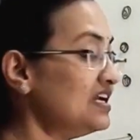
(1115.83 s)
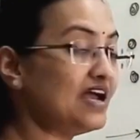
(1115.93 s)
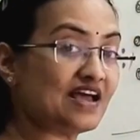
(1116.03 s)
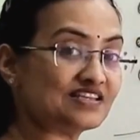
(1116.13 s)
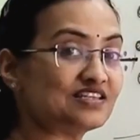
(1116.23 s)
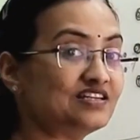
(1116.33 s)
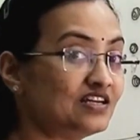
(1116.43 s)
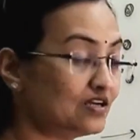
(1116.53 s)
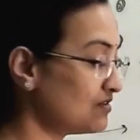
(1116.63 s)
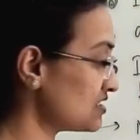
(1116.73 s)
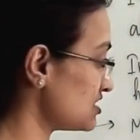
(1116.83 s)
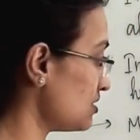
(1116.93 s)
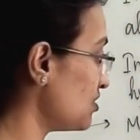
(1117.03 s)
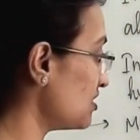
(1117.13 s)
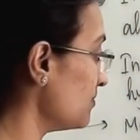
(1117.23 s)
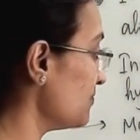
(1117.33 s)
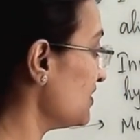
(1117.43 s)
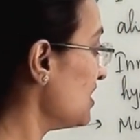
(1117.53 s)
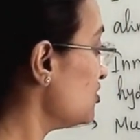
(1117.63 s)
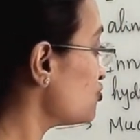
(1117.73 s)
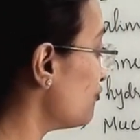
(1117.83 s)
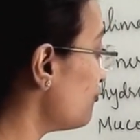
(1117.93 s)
acid in our stomach? So